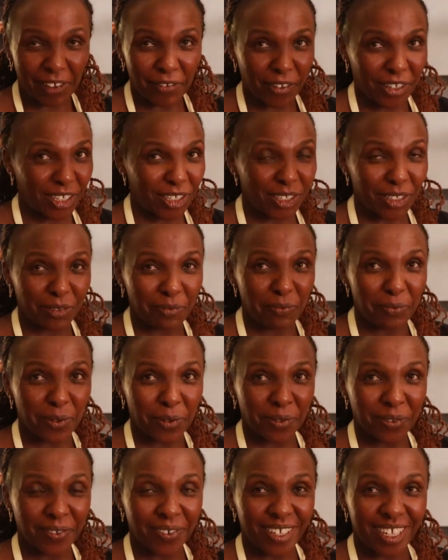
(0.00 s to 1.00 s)
Very
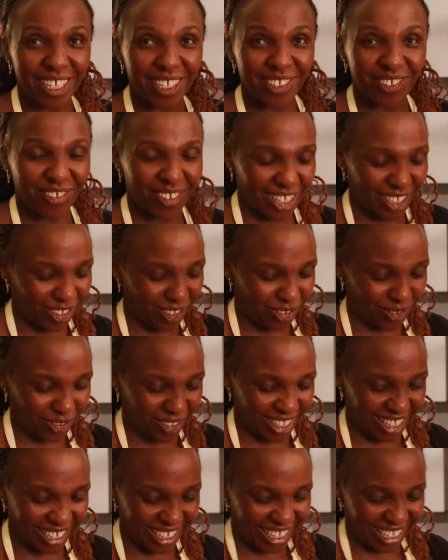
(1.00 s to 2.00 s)
simple as 1, 2,
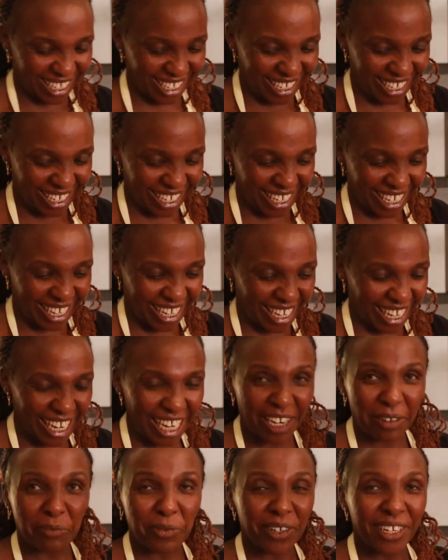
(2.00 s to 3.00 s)
3.
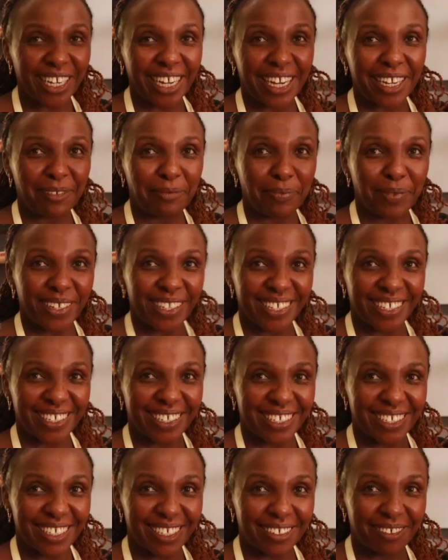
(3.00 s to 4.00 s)
Anybody can make
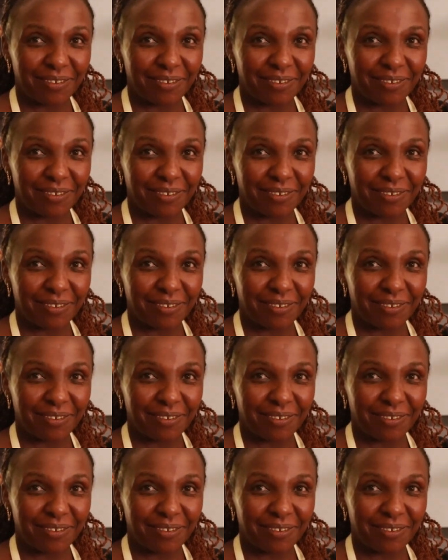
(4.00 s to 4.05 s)
it.